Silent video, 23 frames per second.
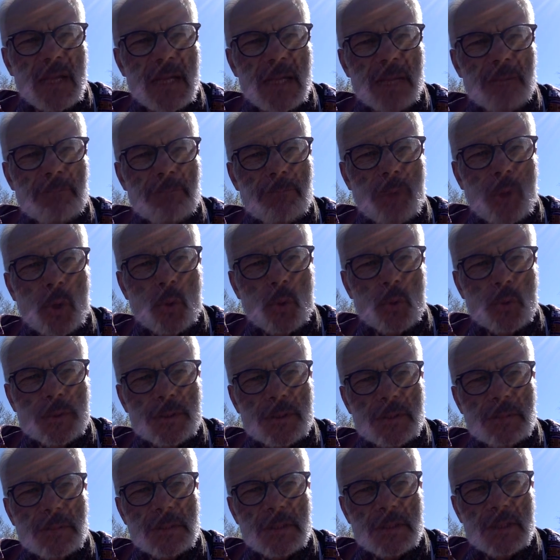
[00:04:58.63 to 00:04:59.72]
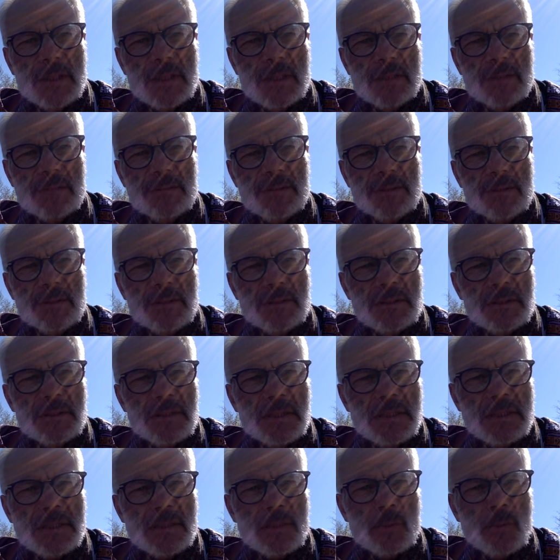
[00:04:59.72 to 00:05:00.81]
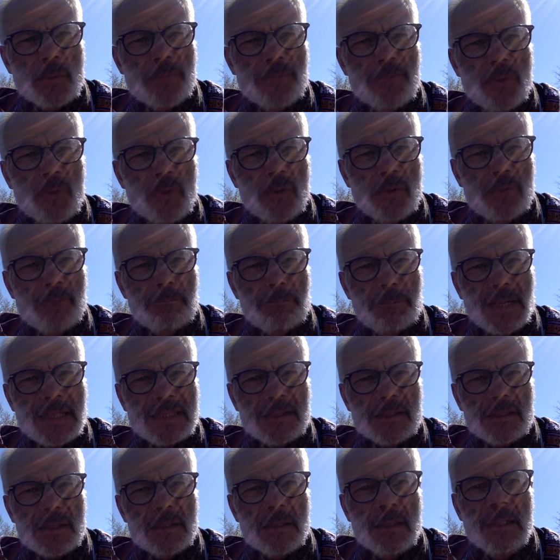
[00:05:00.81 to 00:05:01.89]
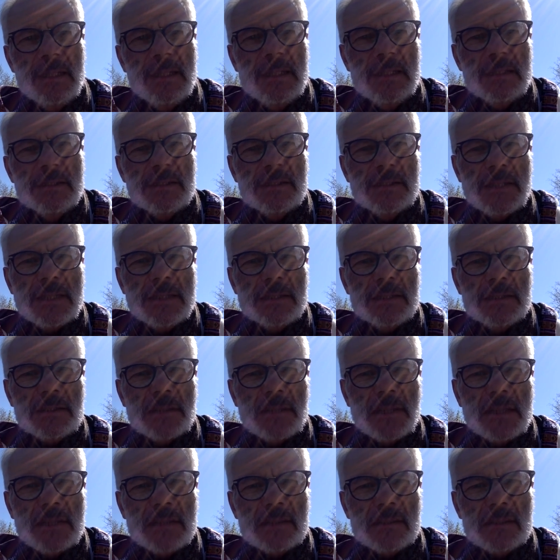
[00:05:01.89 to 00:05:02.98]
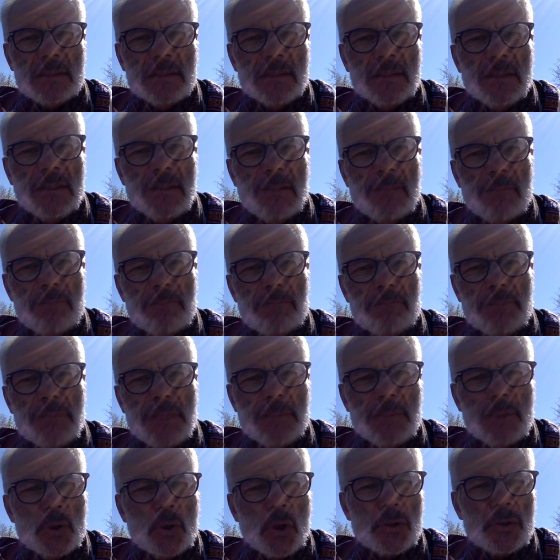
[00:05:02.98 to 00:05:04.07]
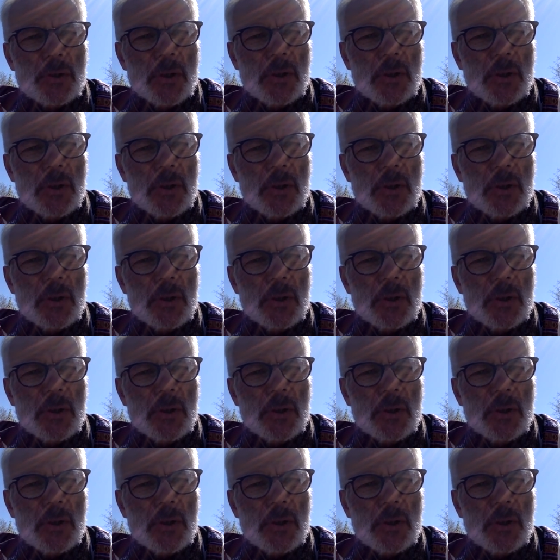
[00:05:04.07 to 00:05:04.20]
imposed themselves. The streets were full of bustle, Seestraße. People got